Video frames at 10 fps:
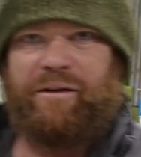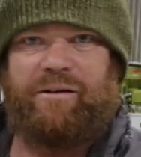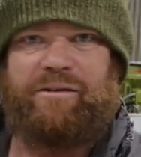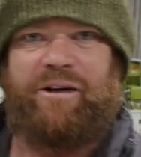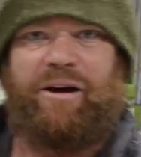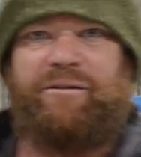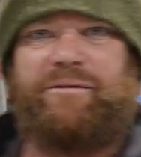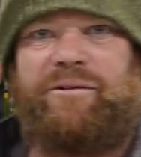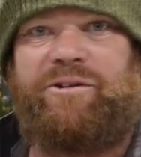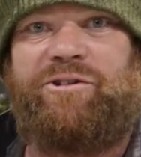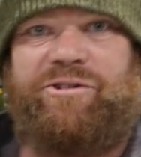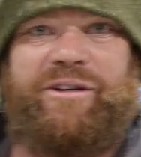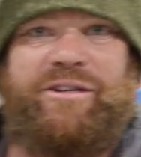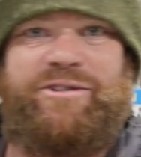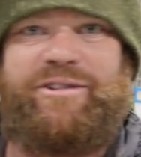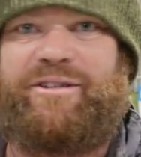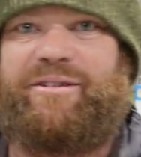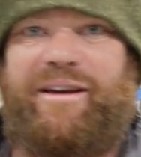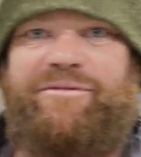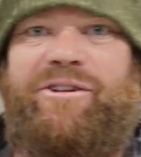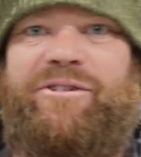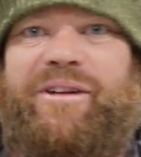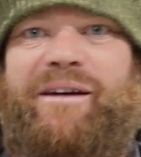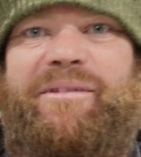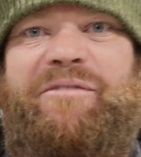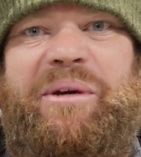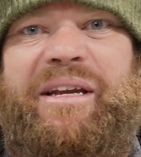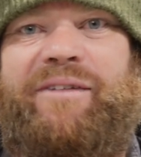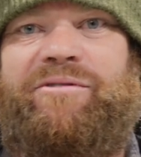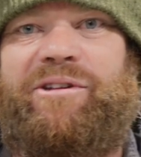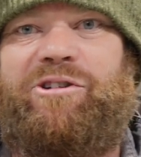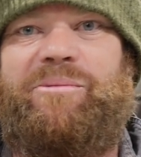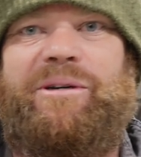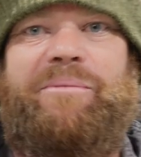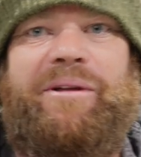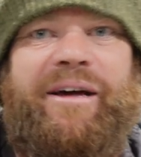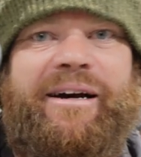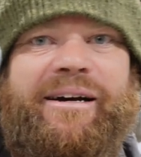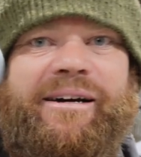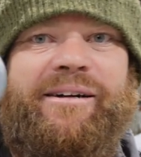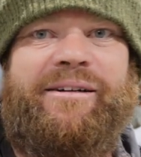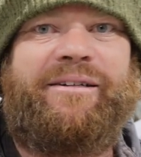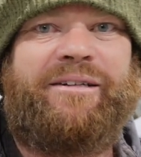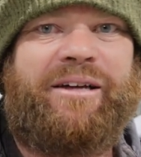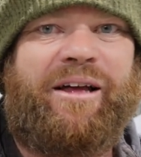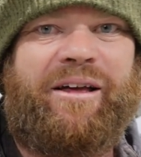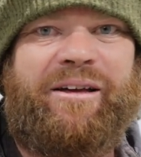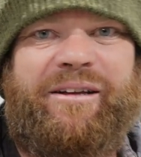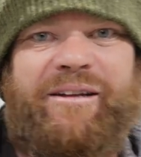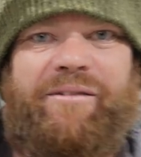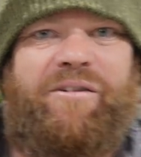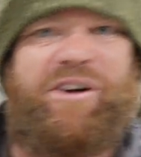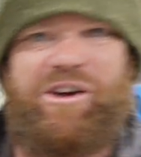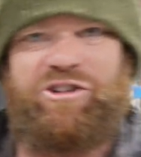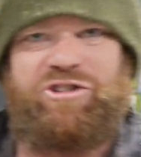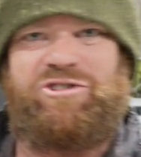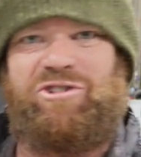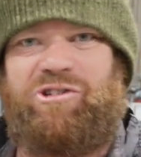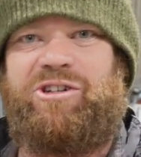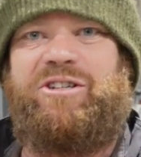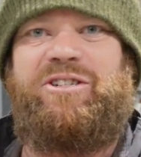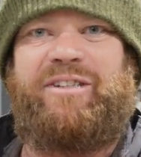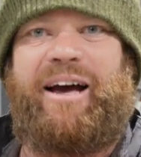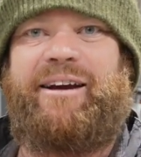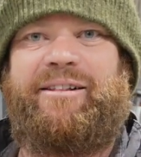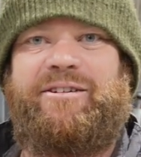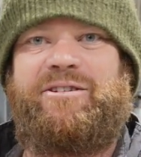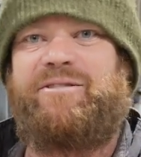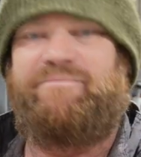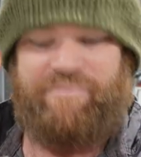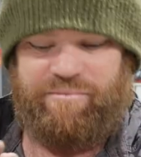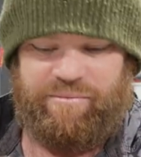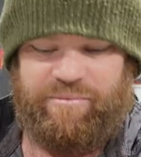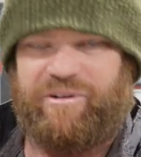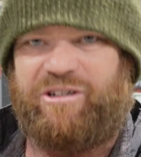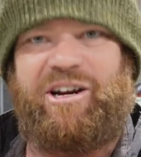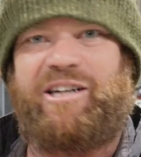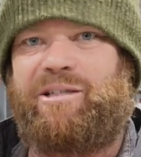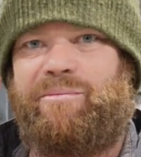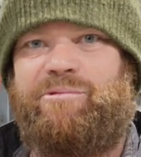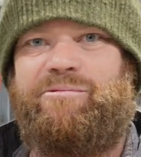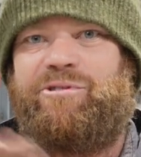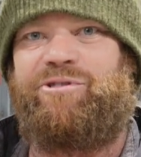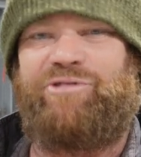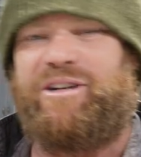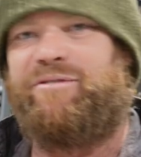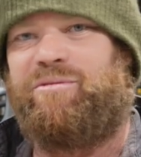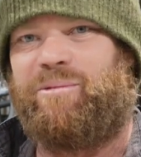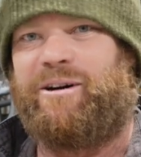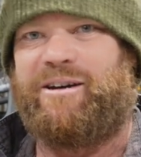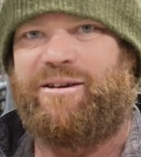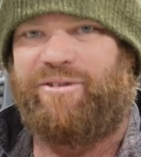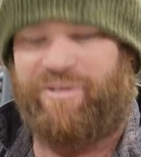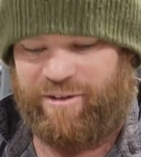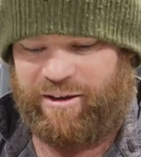So I've got the new hinges, they've turned up, they've been here for a little bit, but they are like solid stainless, adjustable 3 different ways.